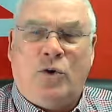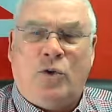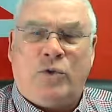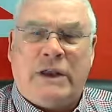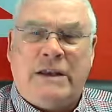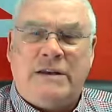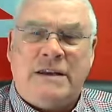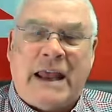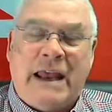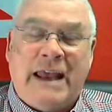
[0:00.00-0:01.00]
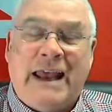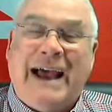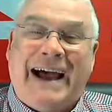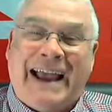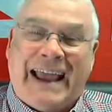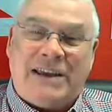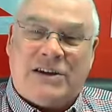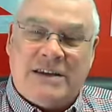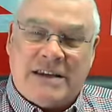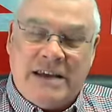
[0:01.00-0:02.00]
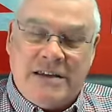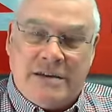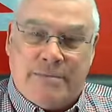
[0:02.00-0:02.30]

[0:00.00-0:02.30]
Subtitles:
or the internet, I actually tend